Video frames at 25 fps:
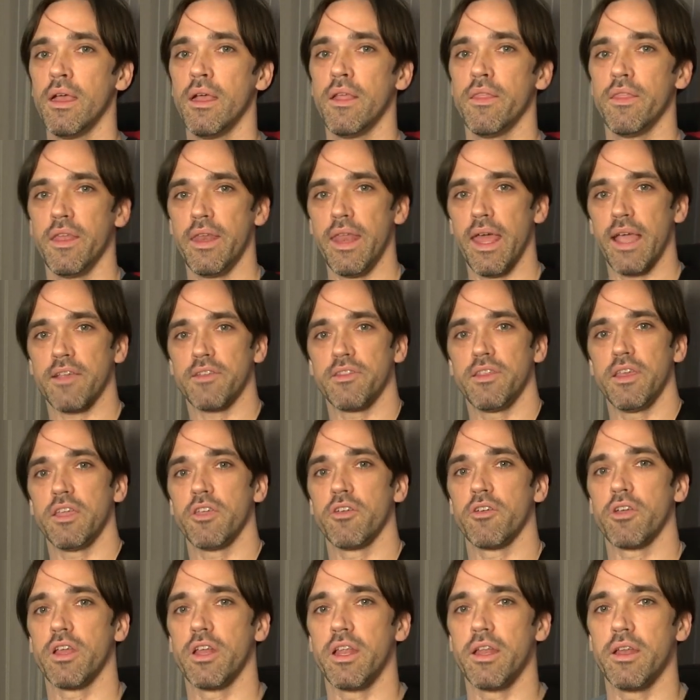The next thing
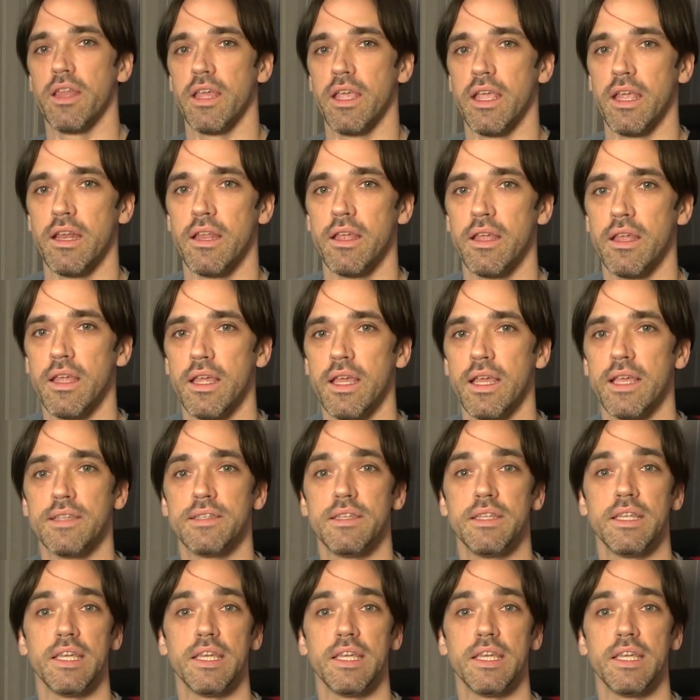you're going to need is an